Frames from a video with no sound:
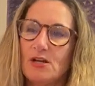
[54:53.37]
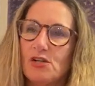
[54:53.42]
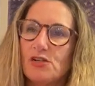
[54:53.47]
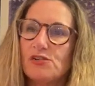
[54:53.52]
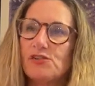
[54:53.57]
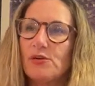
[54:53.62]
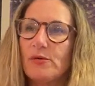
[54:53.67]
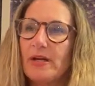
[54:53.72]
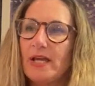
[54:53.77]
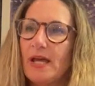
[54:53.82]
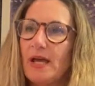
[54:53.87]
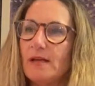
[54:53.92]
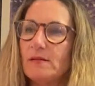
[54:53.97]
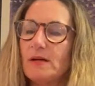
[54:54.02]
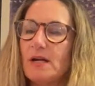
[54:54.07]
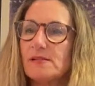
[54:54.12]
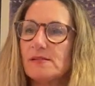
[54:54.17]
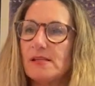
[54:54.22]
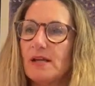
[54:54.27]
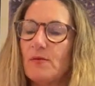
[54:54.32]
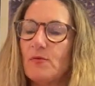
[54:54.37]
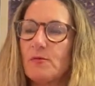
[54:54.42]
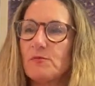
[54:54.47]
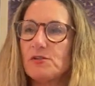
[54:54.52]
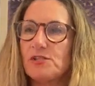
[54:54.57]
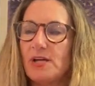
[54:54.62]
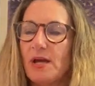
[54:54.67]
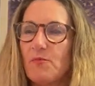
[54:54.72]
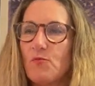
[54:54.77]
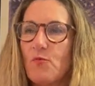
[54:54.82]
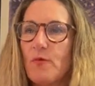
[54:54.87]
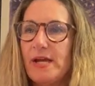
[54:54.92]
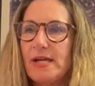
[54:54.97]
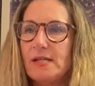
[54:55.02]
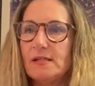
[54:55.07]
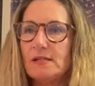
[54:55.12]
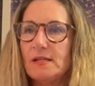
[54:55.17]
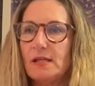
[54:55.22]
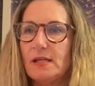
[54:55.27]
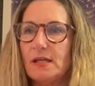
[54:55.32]
So again, I'll say it one more time,
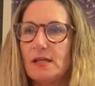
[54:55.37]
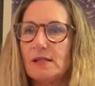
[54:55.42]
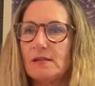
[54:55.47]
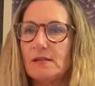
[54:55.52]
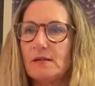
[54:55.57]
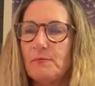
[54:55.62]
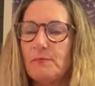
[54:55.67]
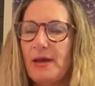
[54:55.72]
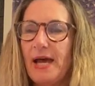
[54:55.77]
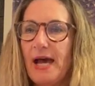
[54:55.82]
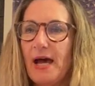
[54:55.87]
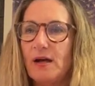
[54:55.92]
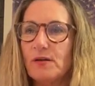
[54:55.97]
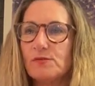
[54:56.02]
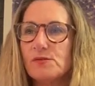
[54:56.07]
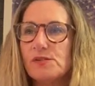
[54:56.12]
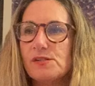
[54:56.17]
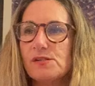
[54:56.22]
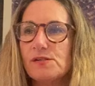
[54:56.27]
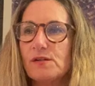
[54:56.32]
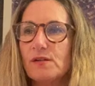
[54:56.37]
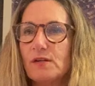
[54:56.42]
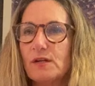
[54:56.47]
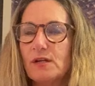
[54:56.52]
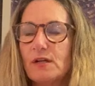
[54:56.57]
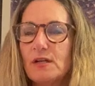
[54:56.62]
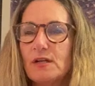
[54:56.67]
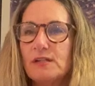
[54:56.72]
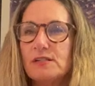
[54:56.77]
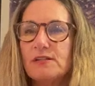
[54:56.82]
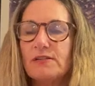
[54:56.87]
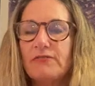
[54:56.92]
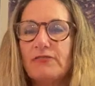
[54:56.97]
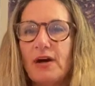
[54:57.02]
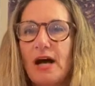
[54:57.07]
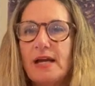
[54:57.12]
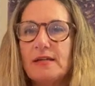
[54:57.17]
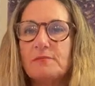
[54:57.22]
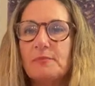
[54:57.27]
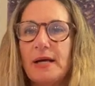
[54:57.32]
weight in pounds
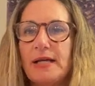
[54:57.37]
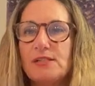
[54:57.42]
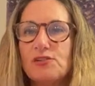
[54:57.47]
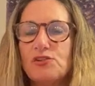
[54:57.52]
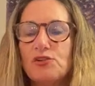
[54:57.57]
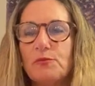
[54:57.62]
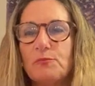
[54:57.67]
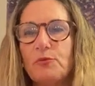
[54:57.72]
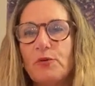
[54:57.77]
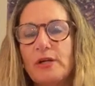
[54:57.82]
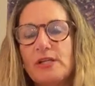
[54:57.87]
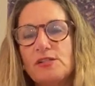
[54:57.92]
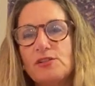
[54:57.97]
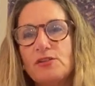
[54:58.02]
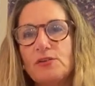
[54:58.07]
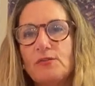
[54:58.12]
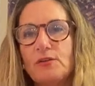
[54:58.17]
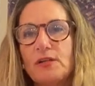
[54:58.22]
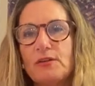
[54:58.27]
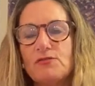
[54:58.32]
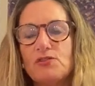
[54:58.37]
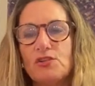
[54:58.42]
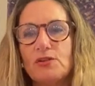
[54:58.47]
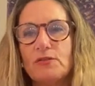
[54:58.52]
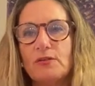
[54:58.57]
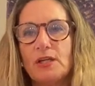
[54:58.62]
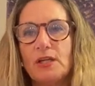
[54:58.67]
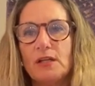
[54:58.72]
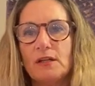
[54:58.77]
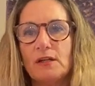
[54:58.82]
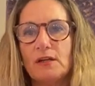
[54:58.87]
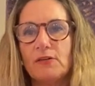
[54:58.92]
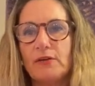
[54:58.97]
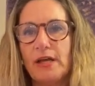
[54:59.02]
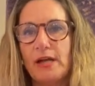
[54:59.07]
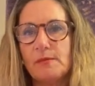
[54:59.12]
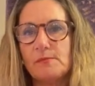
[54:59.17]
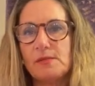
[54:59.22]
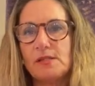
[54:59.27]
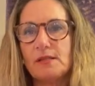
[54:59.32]
divide by 2.2 gives you
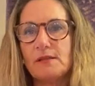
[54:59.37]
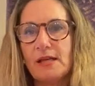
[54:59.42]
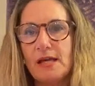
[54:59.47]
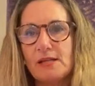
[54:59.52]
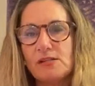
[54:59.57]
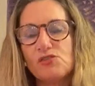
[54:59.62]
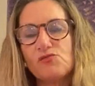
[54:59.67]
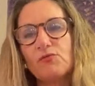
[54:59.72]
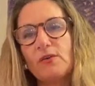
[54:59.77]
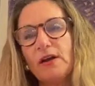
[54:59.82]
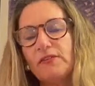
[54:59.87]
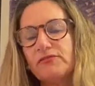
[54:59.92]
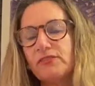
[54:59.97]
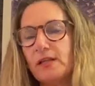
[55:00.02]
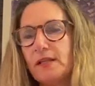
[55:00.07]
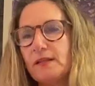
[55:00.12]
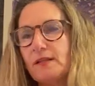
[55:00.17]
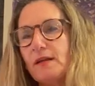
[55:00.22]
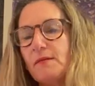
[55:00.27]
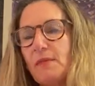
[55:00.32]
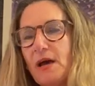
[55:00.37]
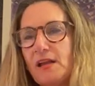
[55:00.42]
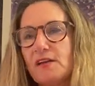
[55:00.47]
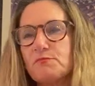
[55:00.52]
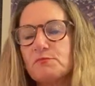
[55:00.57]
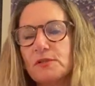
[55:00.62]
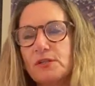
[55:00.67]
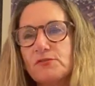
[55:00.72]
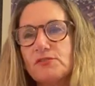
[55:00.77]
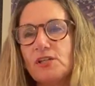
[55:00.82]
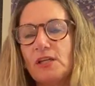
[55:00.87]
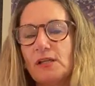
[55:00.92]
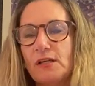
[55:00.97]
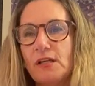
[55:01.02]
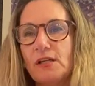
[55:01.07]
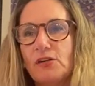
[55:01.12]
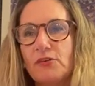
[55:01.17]
kilograms, and that is roughly the amount of protein in